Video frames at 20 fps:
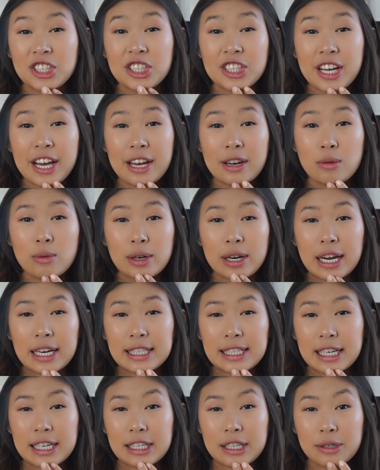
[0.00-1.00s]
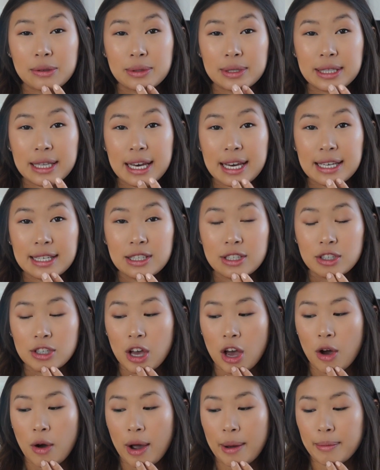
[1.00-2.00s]
chin when I did use this. So
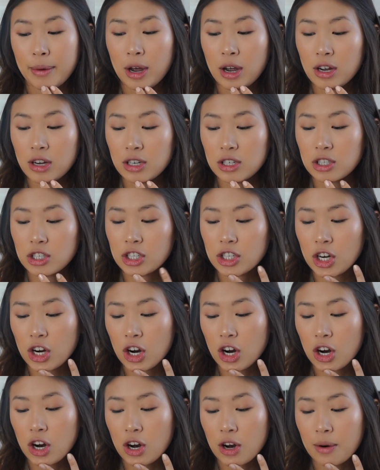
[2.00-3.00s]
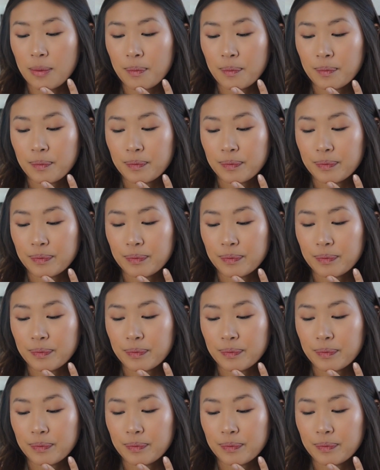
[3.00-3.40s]
I'm not sure